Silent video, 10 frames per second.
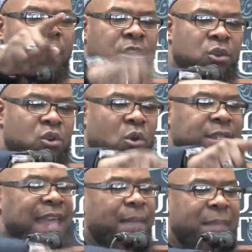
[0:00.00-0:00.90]
you cause
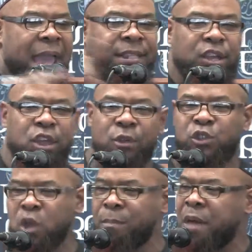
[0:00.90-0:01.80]
that man to curse
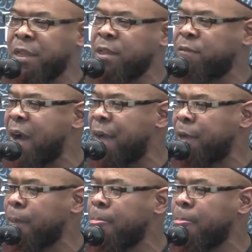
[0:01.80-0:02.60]
your mother and the father.